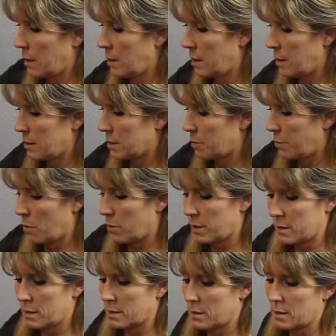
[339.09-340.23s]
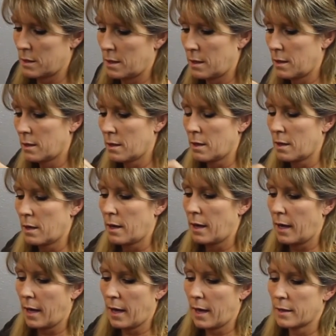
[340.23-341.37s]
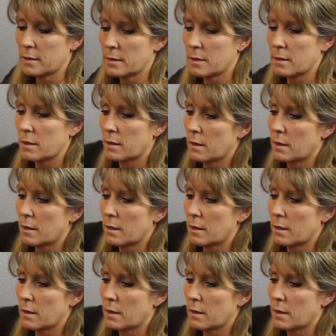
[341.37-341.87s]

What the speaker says: And let's pull this and see. And